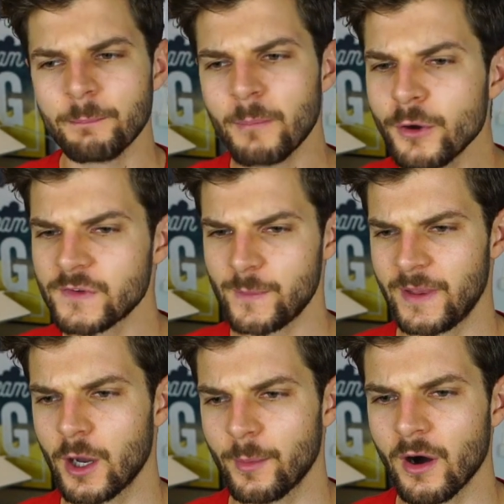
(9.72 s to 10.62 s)
Mostly
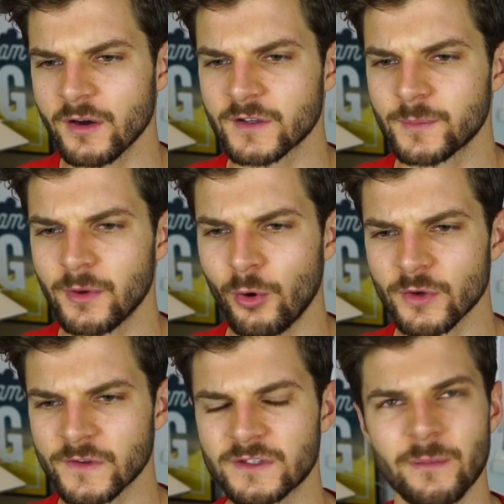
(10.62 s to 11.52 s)
PO Box, but
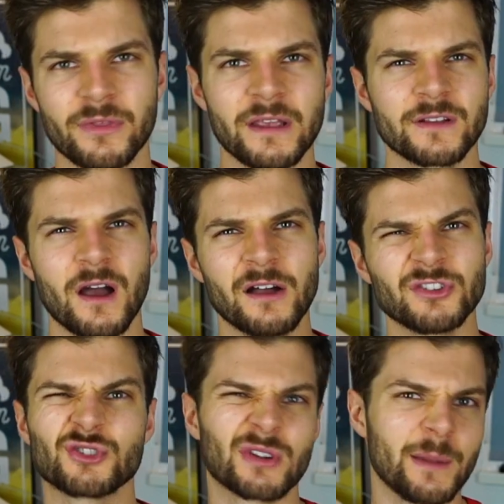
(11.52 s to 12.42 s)
also some things that
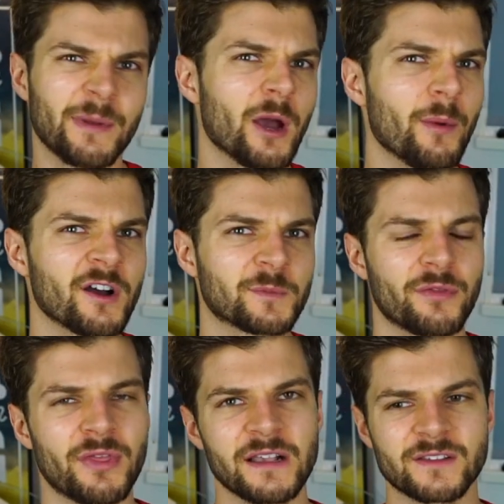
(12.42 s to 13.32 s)
aren't strictly PO Box,
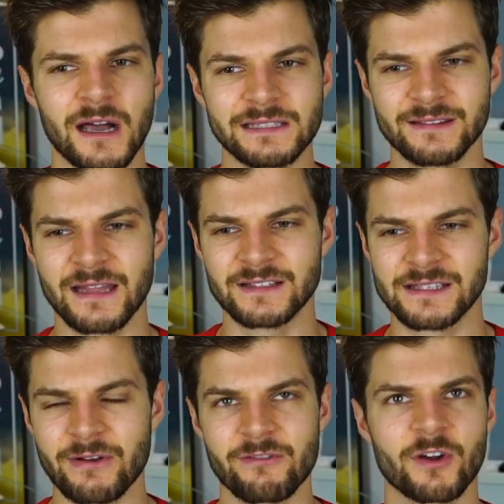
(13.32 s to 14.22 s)
but things that I didn't
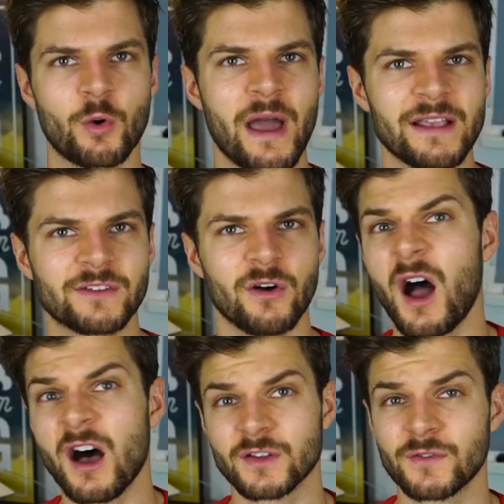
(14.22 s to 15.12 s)
necessarily request or
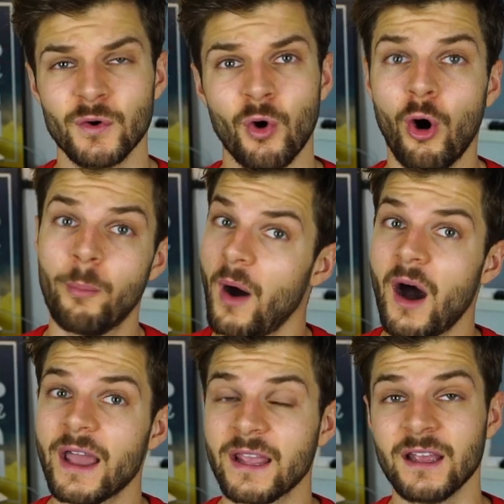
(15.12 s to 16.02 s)
ask for or
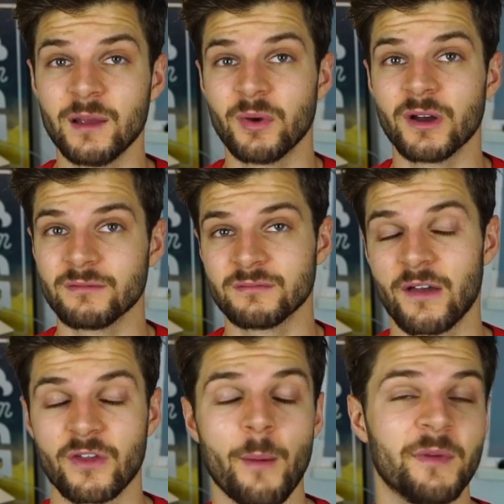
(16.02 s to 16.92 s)
buy, but
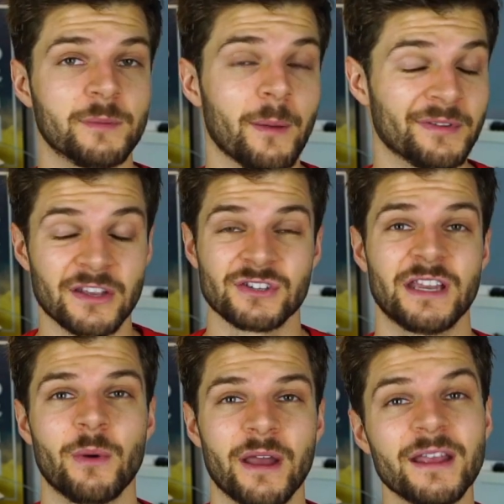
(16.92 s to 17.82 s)
have come into my possession
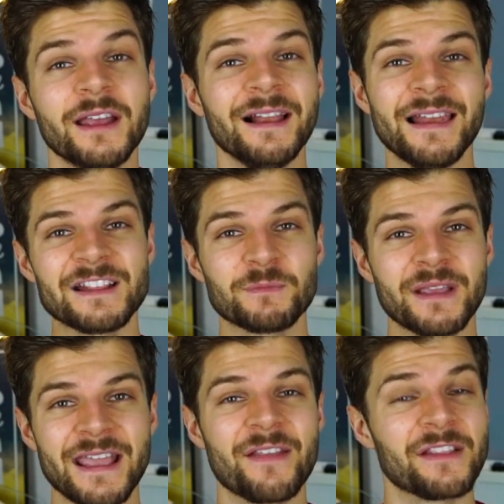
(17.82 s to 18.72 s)
anyway. Let's
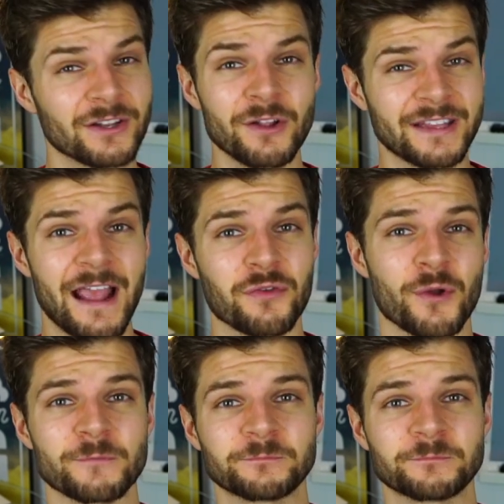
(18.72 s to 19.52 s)
begin, there's a lot to get through.